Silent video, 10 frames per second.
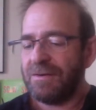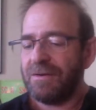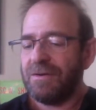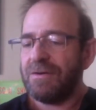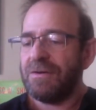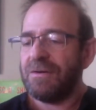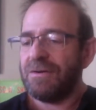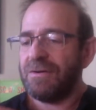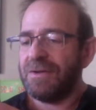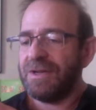
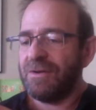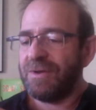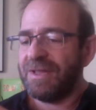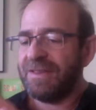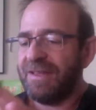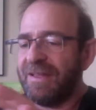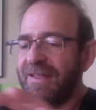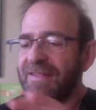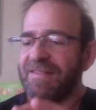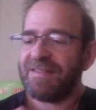Oh, and look at
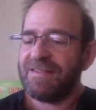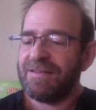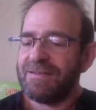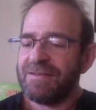this.